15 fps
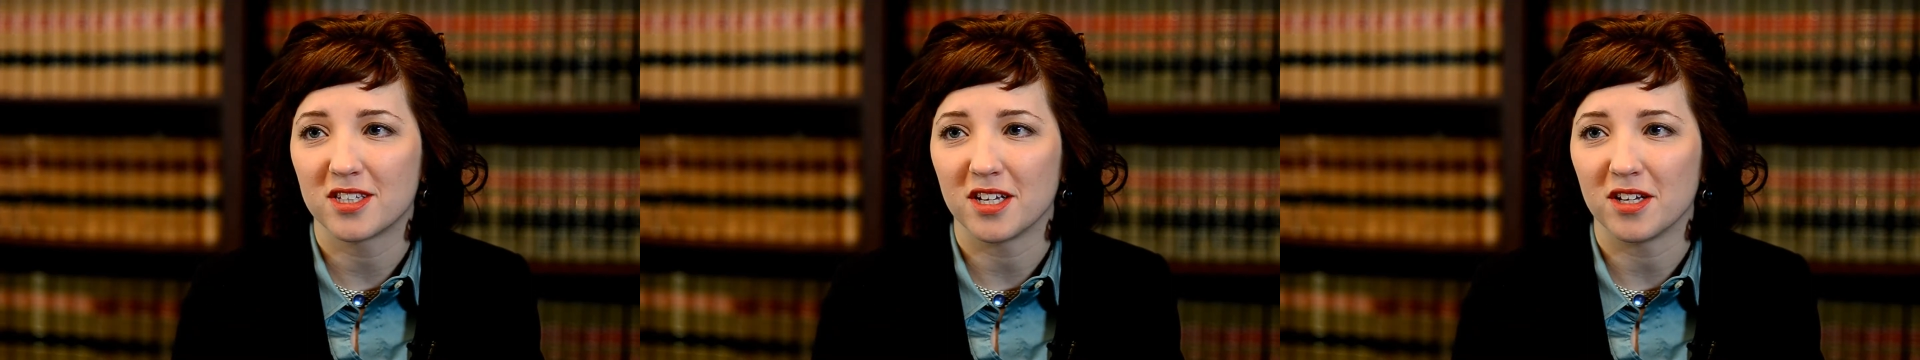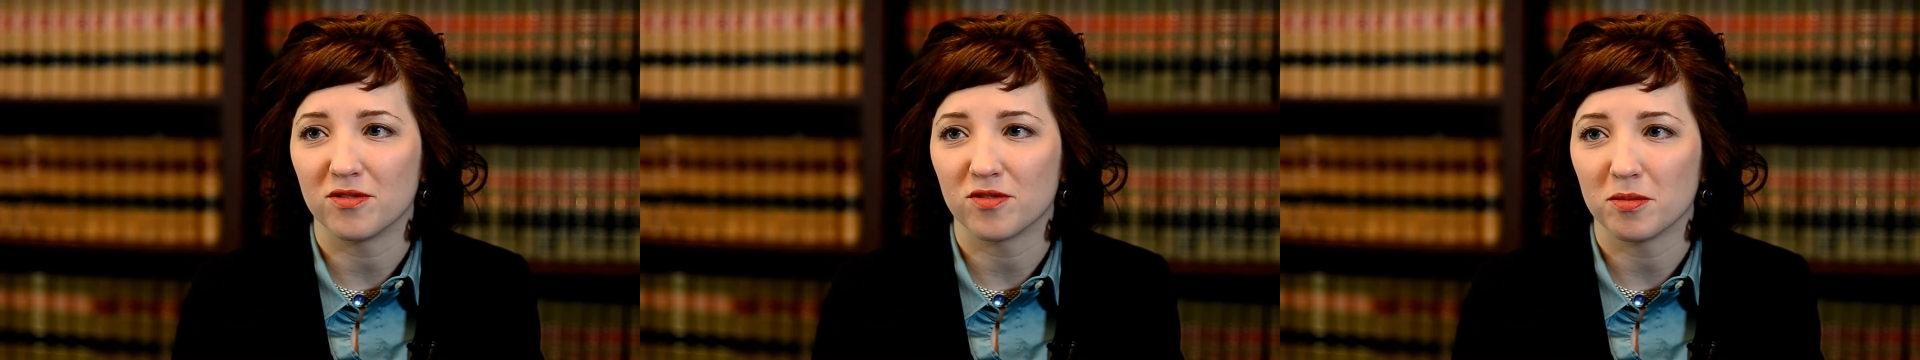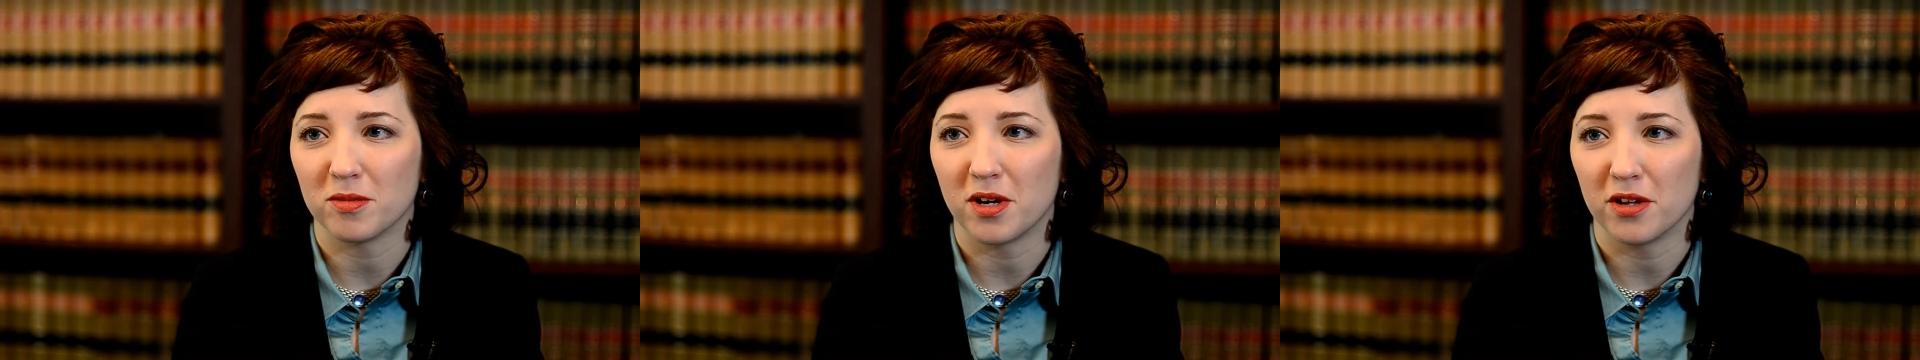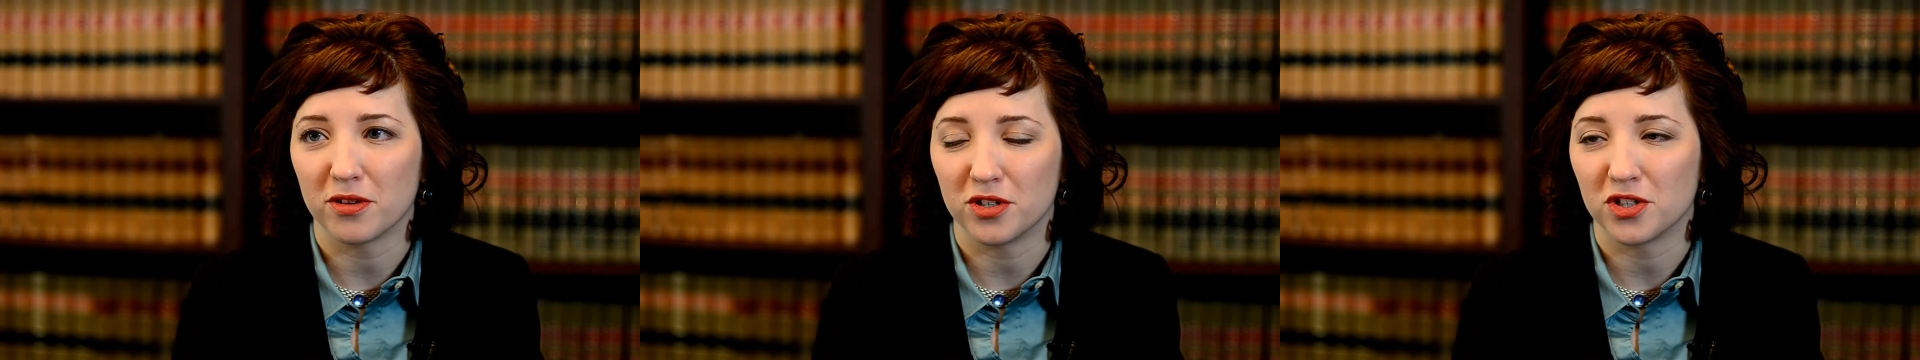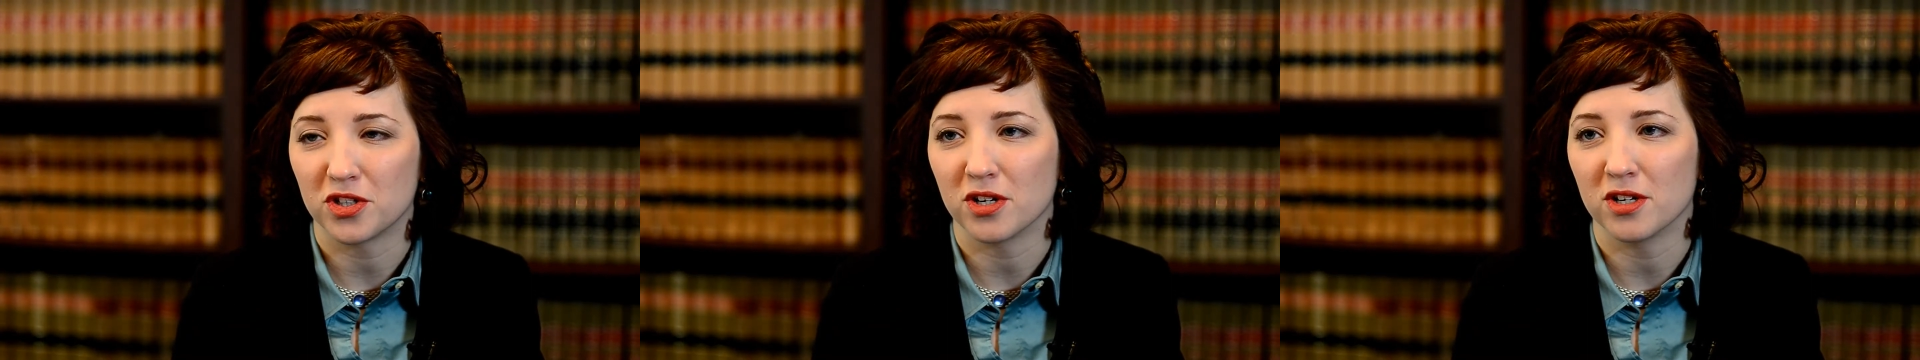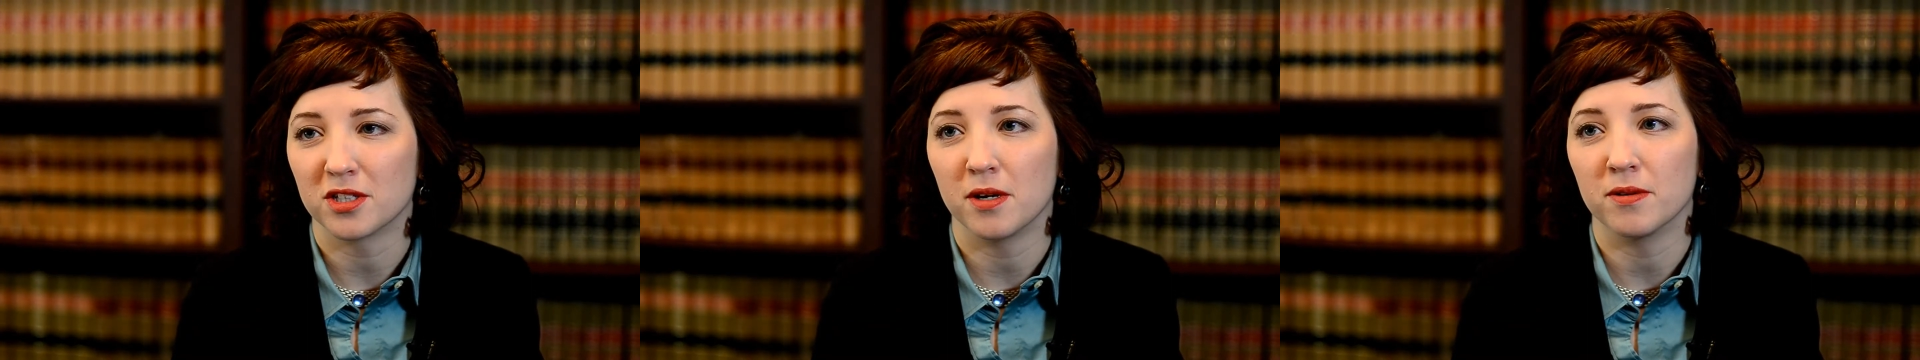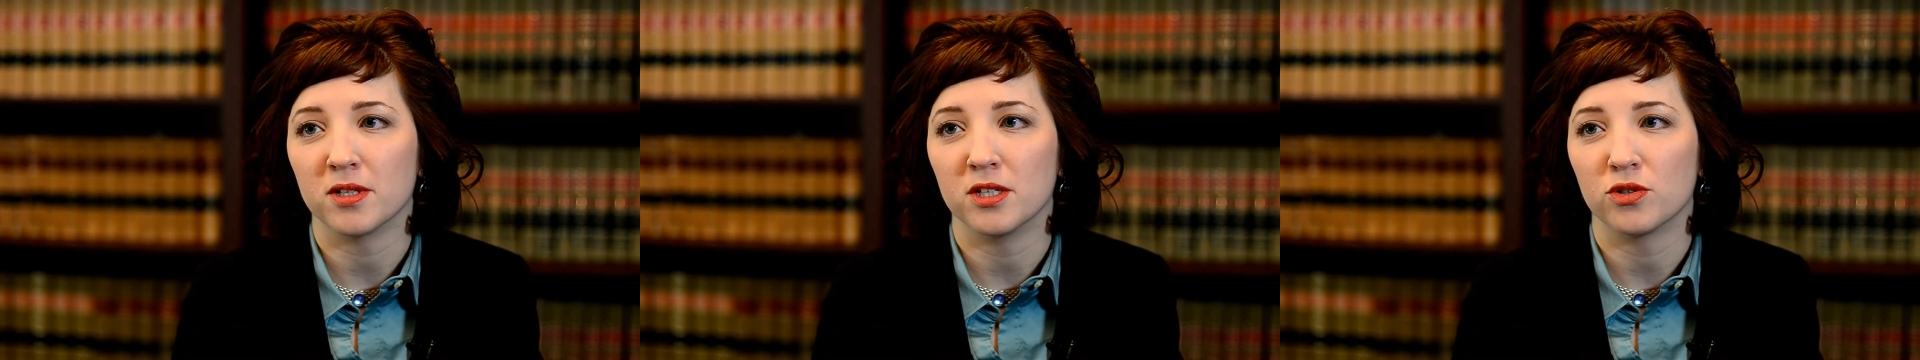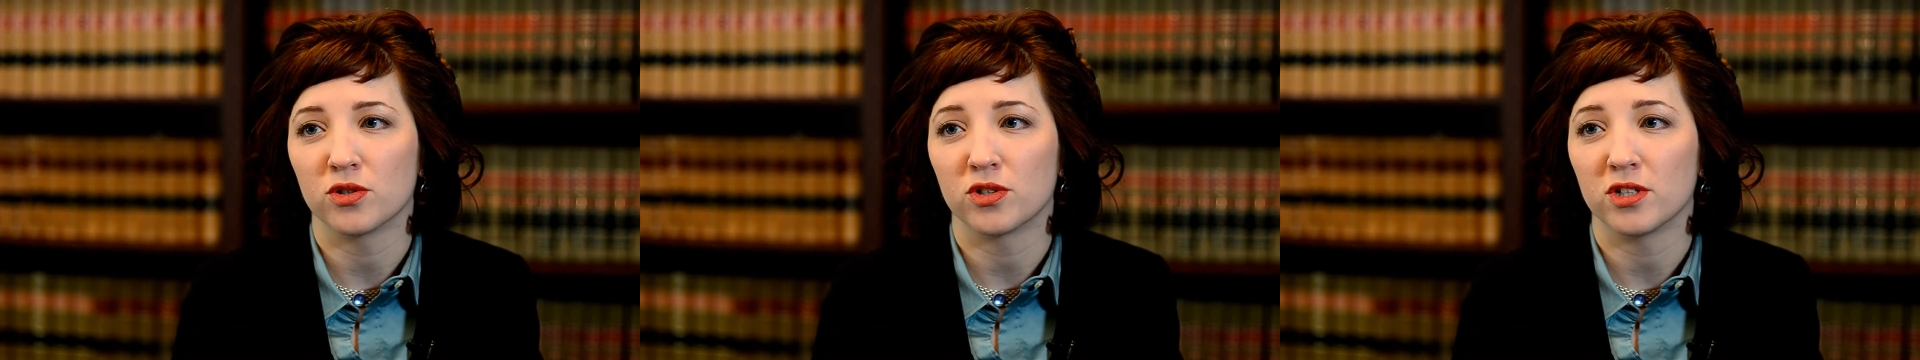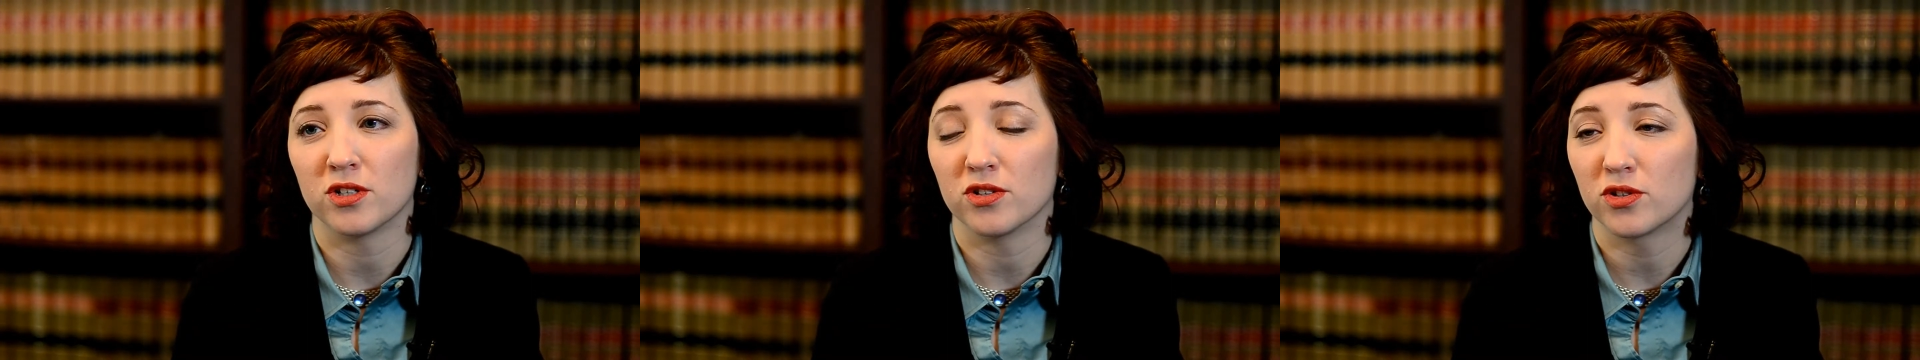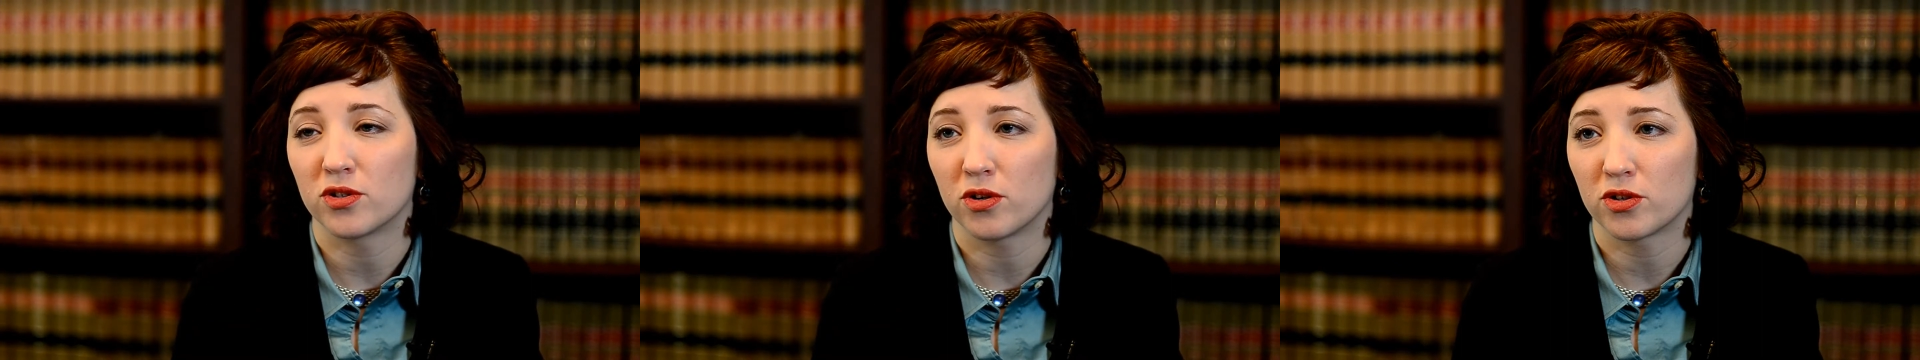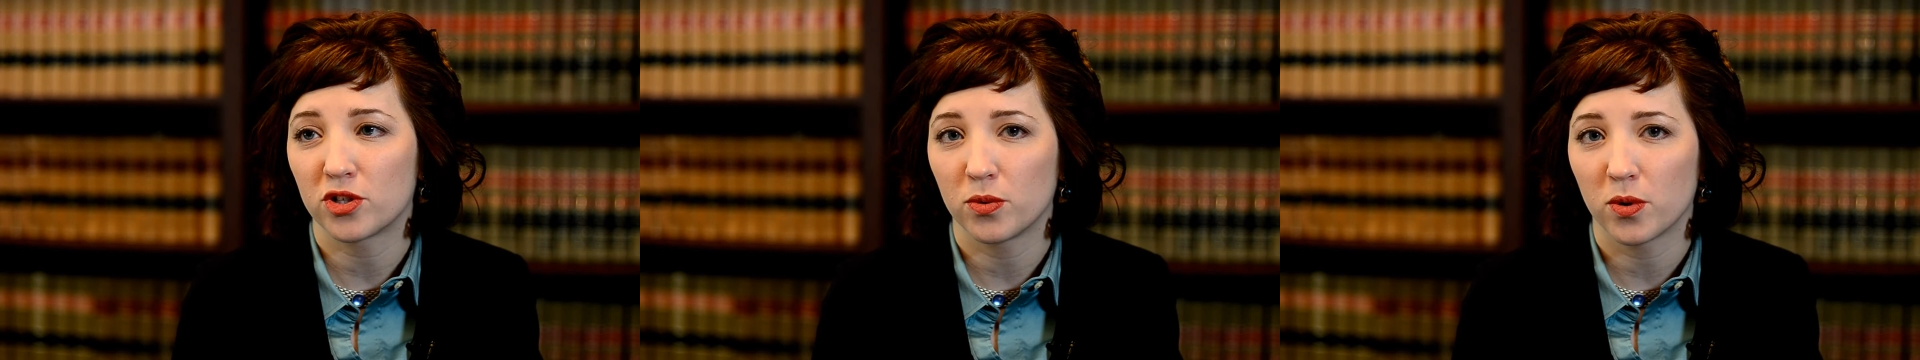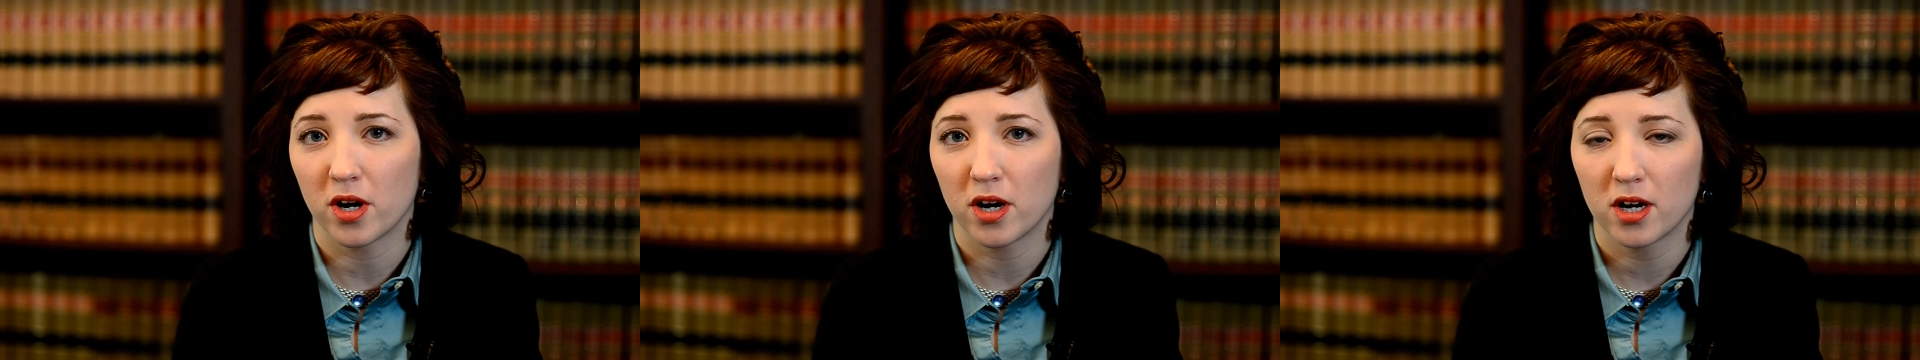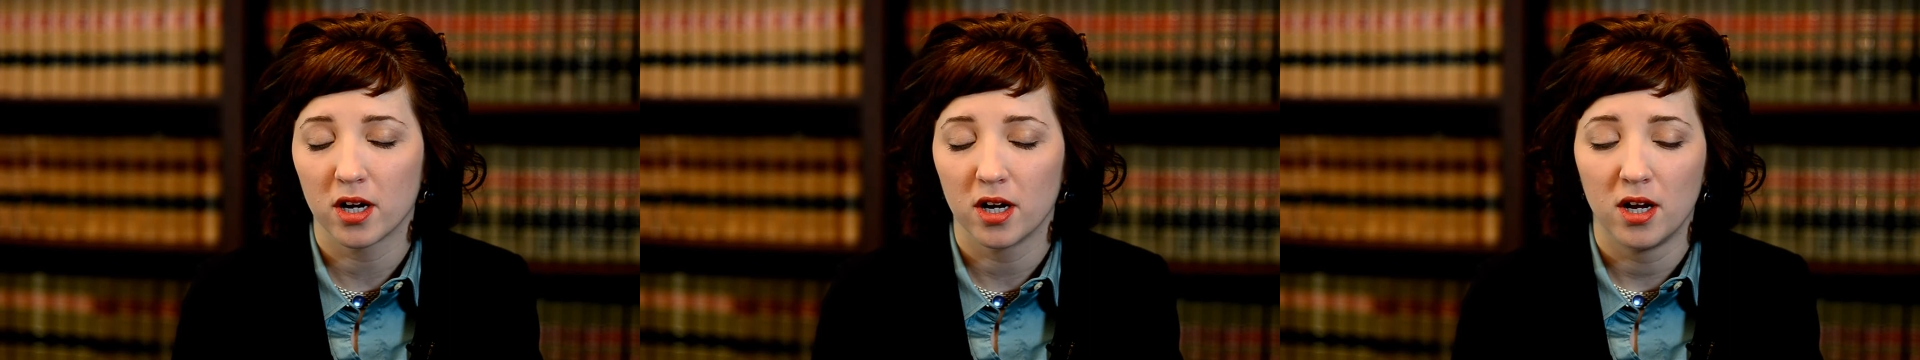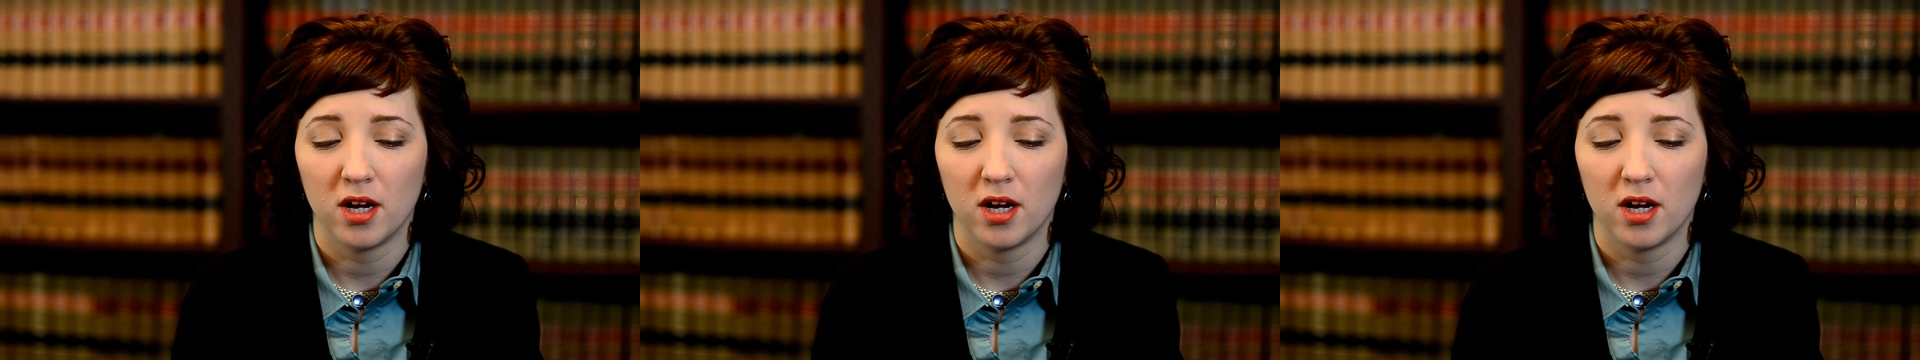and from health insurance I was interested in social work.